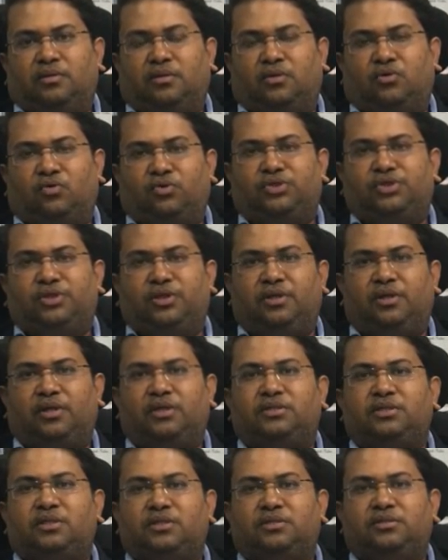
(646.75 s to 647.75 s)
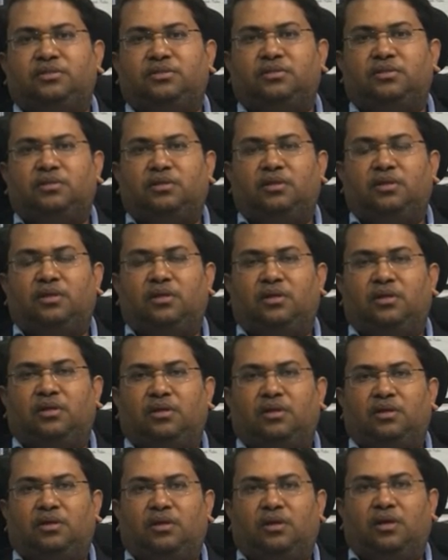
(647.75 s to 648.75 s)
the question arises
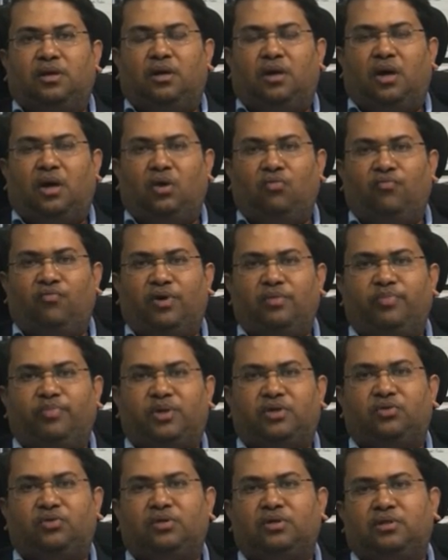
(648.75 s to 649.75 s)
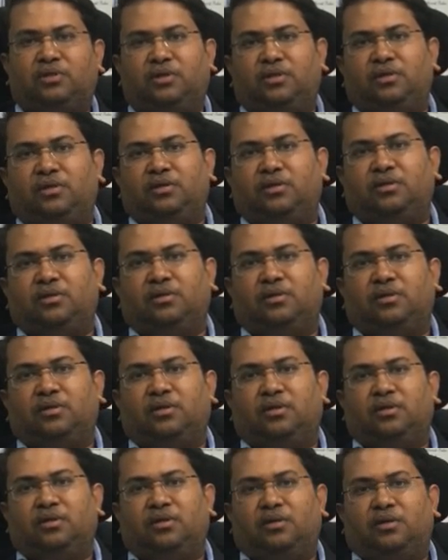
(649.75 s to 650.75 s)
how one particular thing
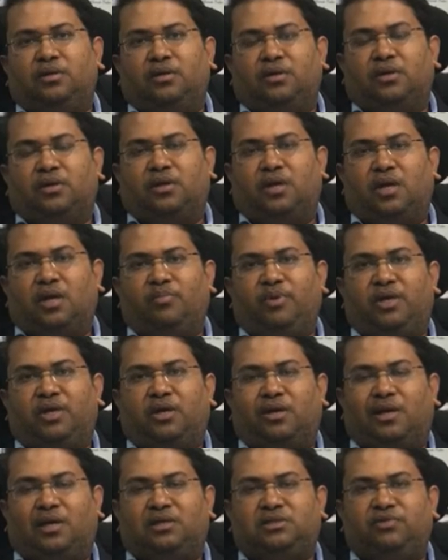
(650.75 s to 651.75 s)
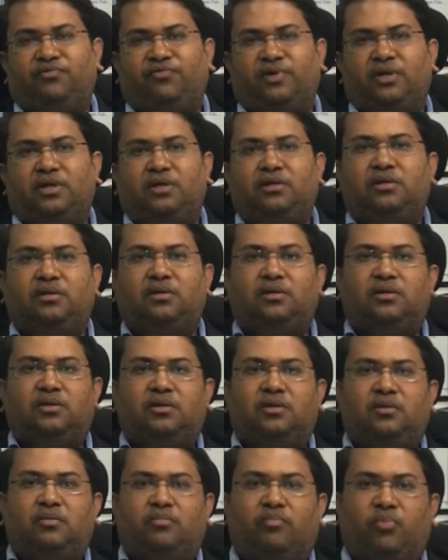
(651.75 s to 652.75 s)
can be classified
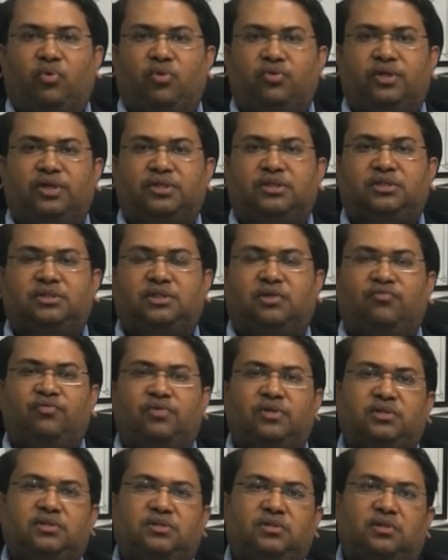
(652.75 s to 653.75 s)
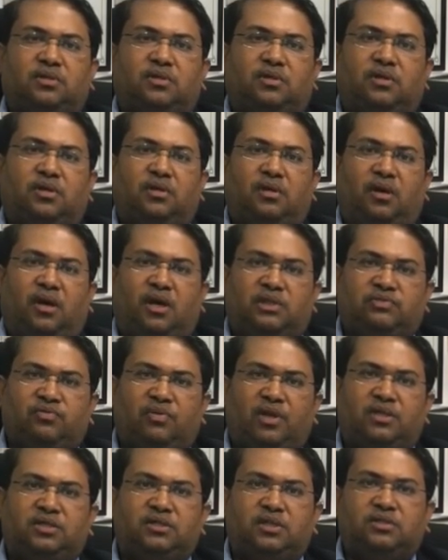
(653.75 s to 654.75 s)
both as a service as
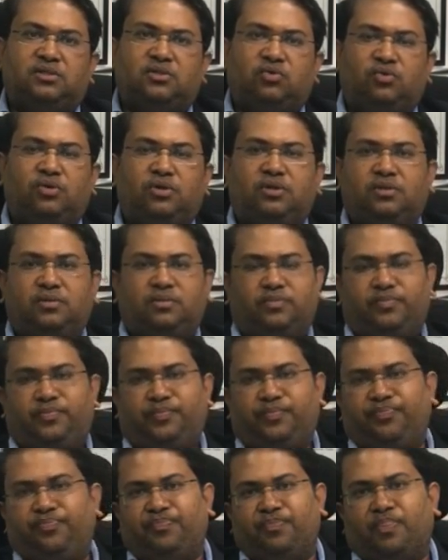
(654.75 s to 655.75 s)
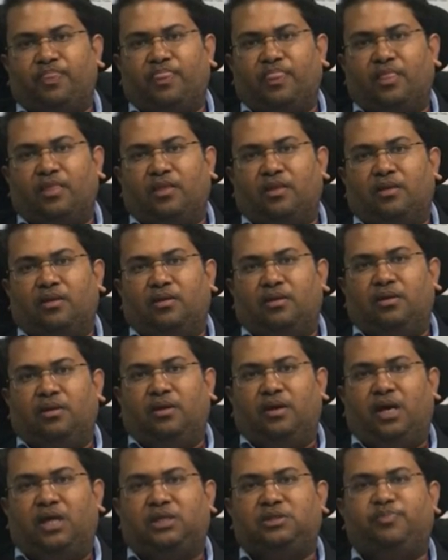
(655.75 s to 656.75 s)
well as a good.
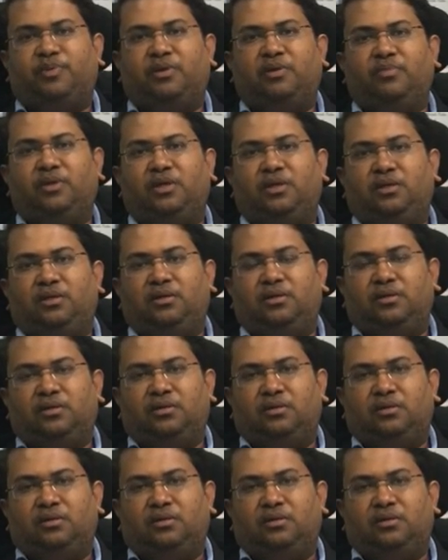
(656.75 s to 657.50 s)
As per me,